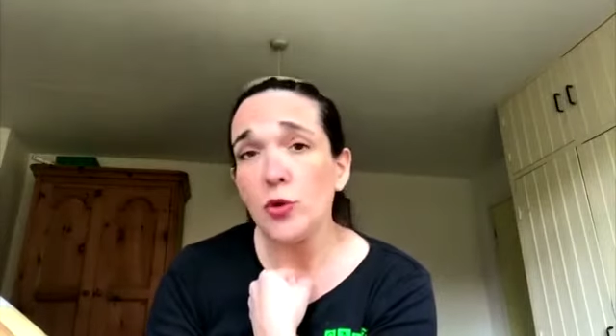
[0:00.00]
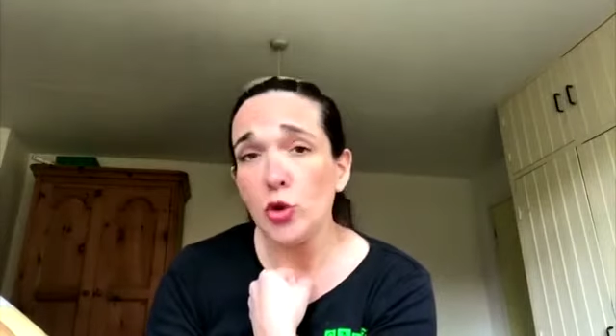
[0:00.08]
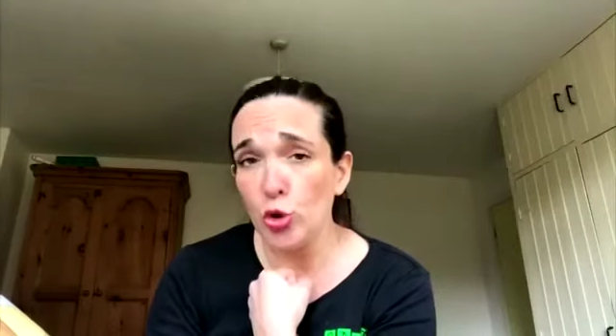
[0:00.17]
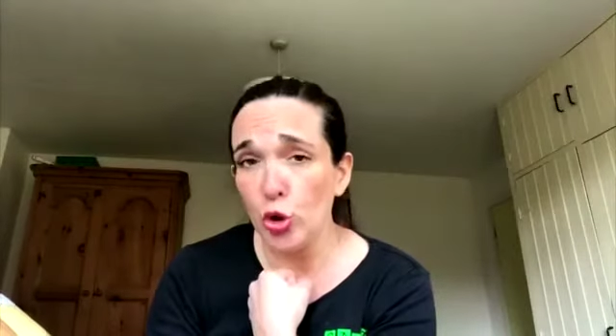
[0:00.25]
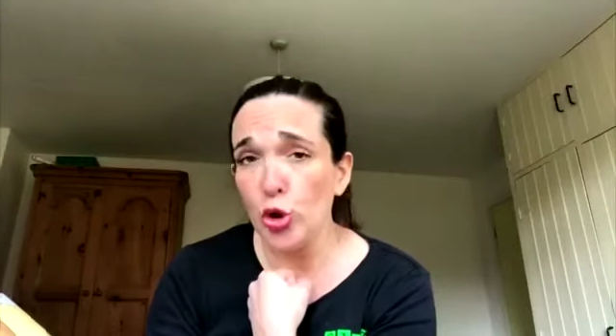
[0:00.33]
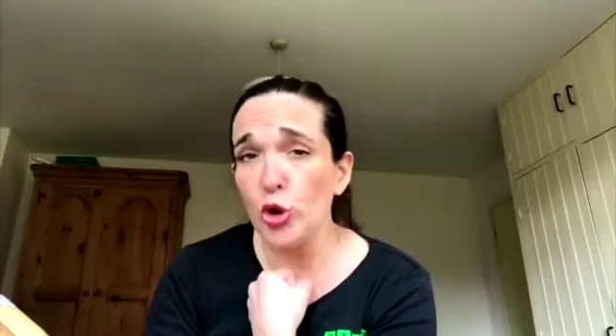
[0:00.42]

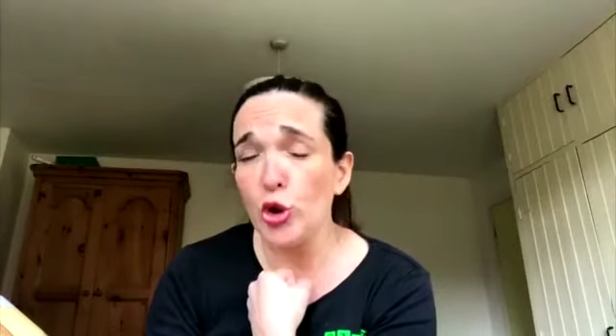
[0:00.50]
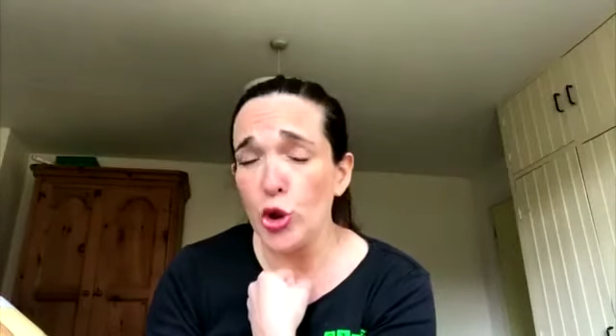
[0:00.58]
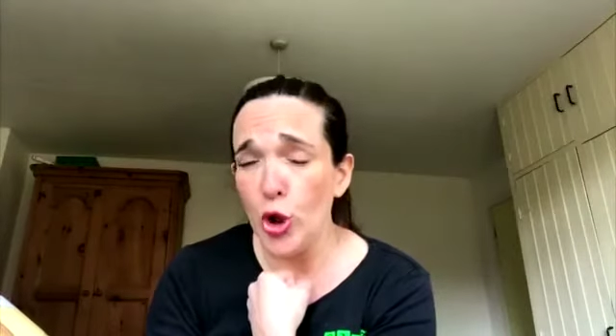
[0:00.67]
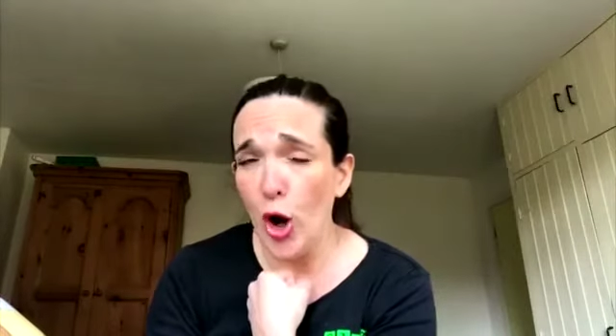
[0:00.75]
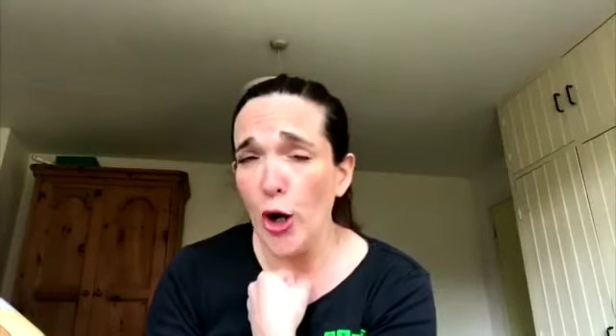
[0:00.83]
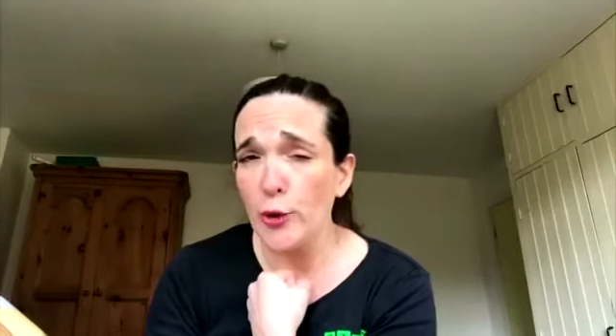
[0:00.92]
Good
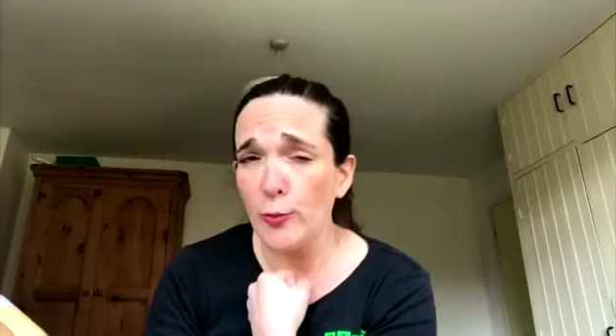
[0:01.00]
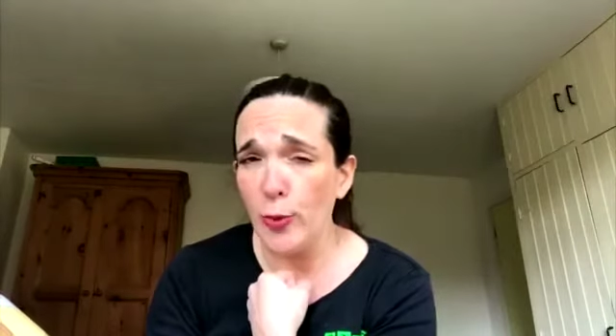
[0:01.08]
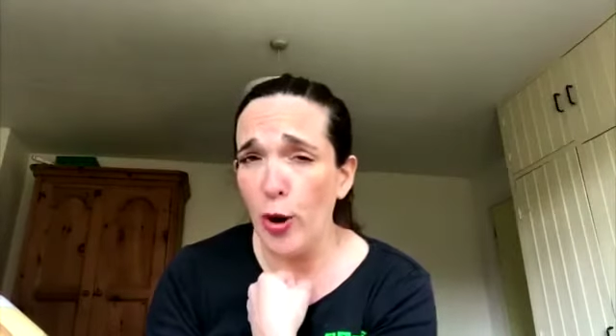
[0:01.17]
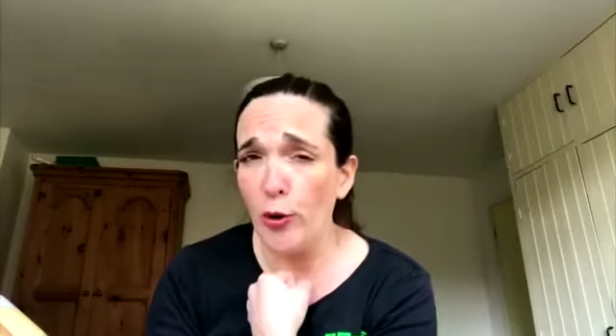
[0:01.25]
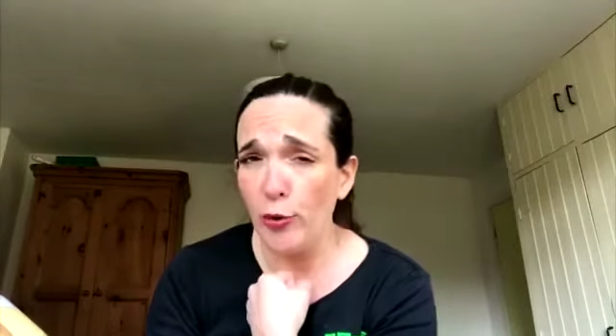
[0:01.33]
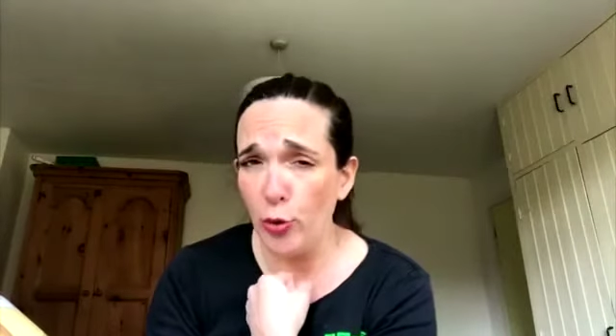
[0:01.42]
night,
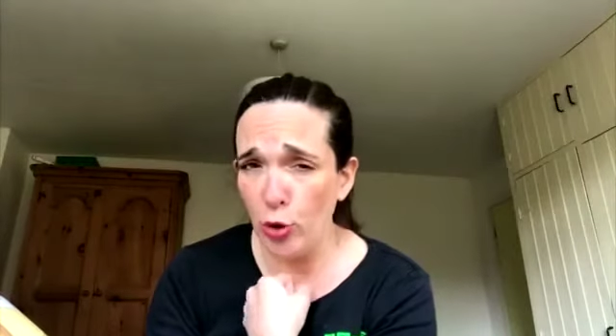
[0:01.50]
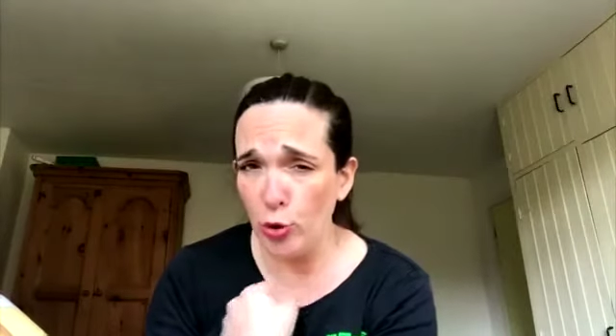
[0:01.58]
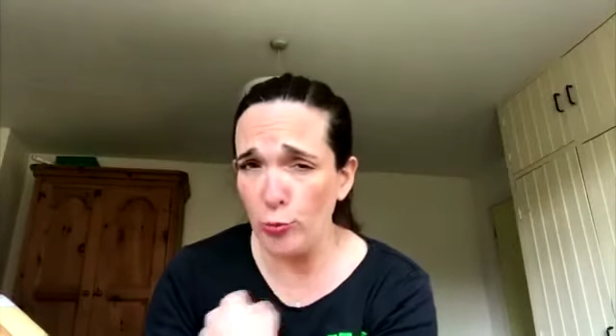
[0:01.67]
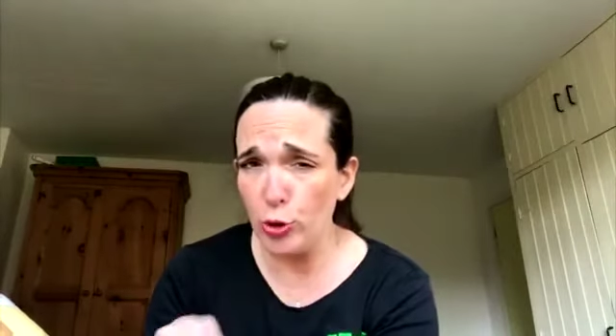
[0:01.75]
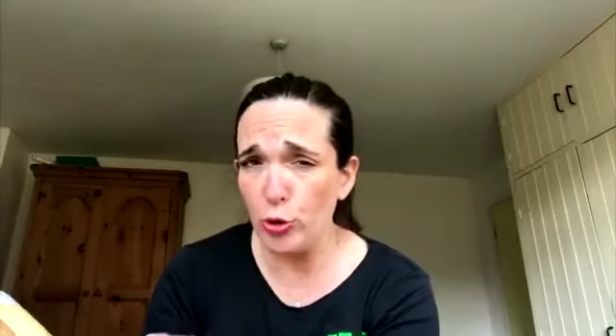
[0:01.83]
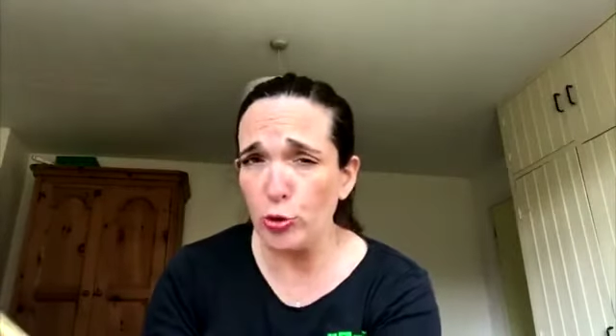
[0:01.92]

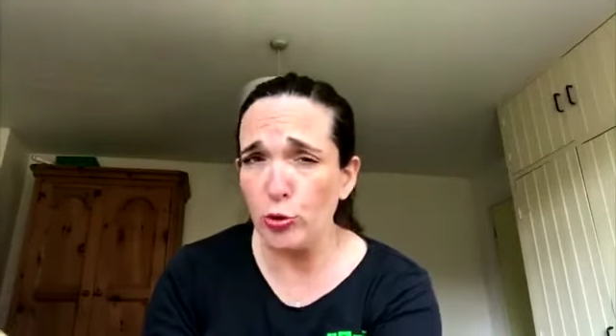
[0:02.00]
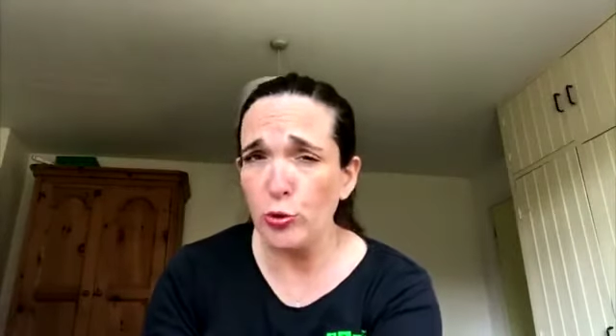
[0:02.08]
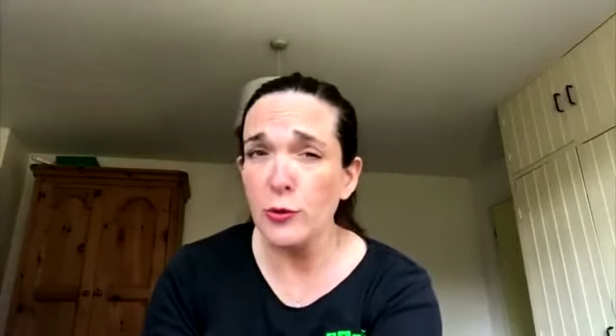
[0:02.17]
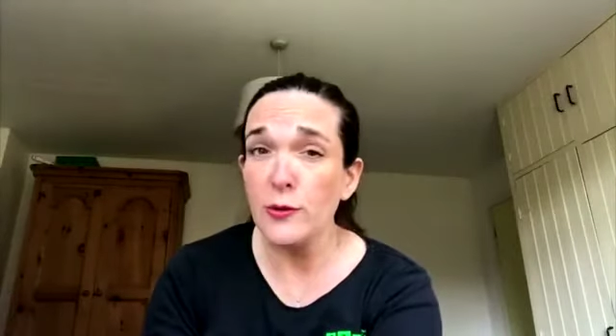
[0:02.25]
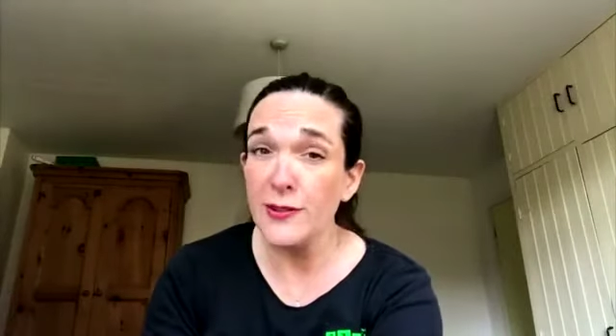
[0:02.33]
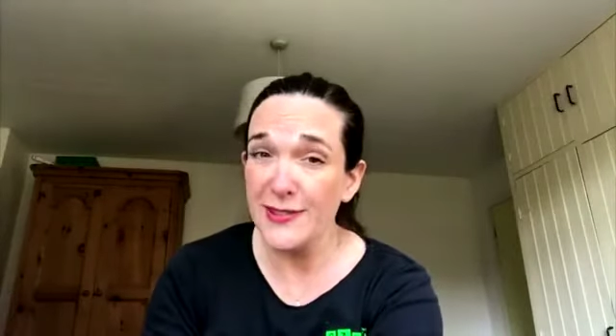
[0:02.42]
Bartholomew,
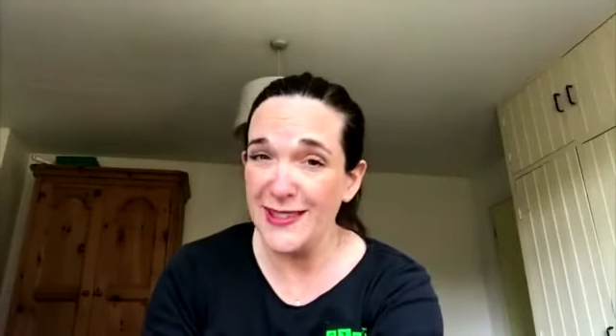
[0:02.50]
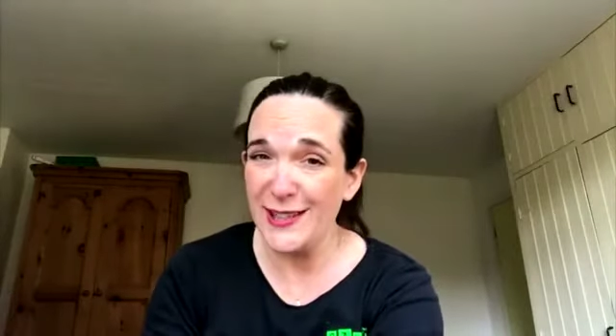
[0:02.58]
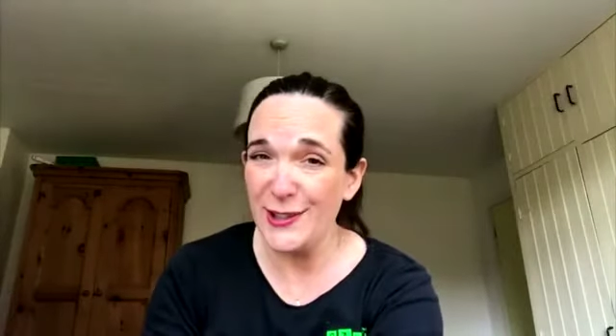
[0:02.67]
said